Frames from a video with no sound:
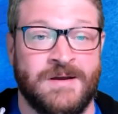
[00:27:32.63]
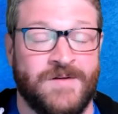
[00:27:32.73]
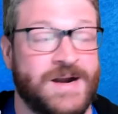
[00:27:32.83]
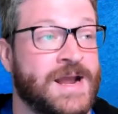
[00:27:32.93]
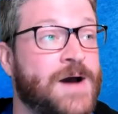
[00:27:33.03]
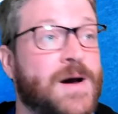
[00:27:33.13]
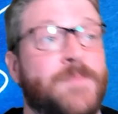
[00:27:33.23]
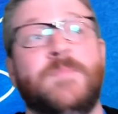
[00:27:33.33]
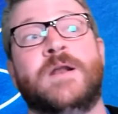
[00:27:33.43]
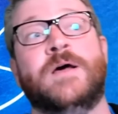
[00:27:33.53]
Right now,
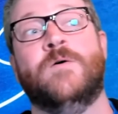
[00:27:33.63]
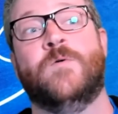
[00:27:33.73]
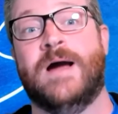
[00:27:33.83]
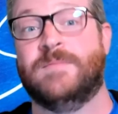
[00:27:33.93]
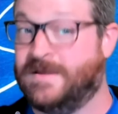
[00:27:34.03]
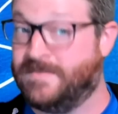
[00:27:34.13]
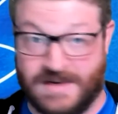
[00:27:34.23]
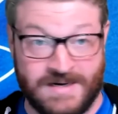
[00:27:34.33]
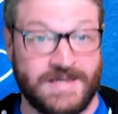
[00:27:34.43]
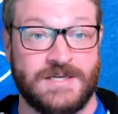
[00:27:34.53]
I'm gonna go grab
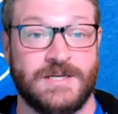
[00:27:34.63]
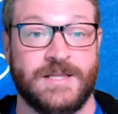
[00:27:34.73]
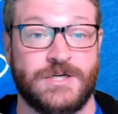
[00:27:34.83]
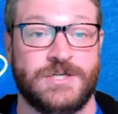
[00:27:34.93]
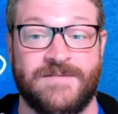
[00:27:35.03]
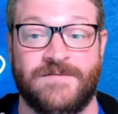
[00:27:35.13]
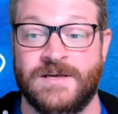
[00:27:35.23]
something nice and delicious after this.